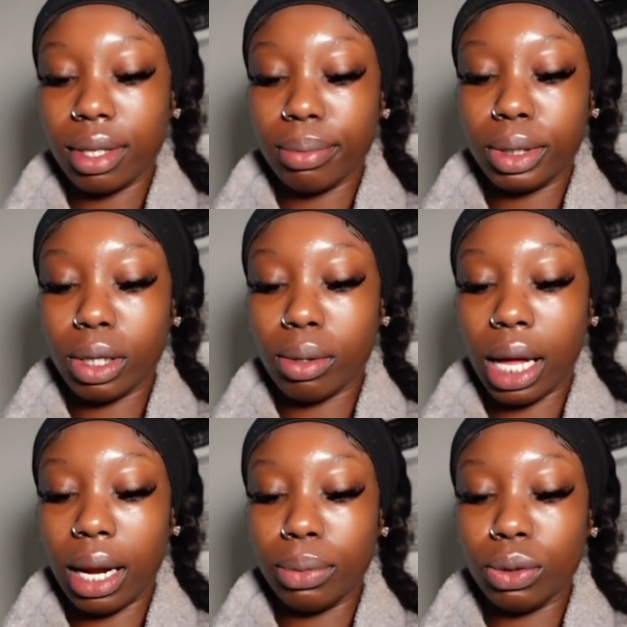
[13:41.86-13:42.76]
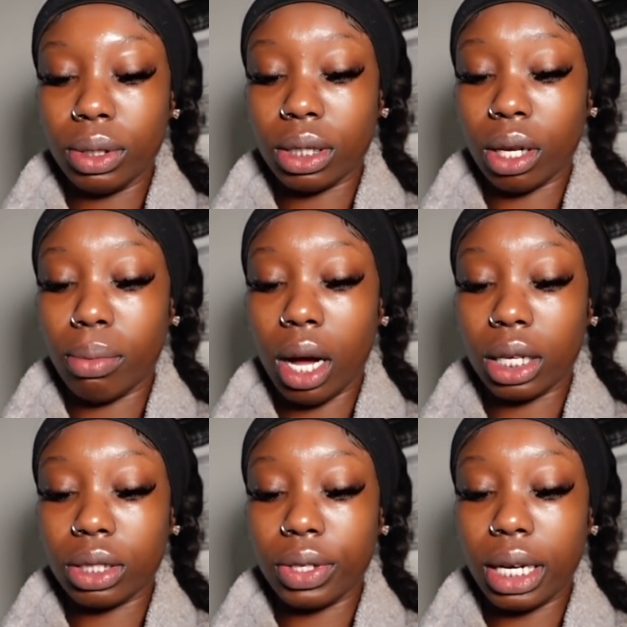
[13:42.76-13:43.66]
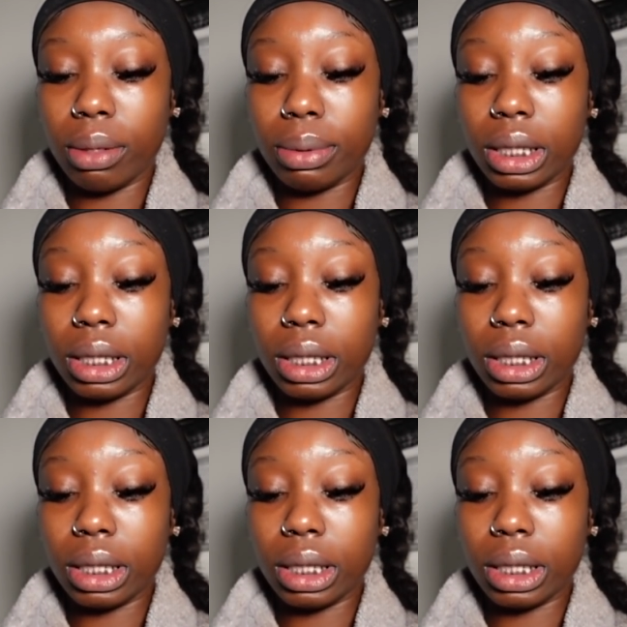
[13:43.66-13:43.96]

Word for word: I'm so glad I'm doing this unboxing right now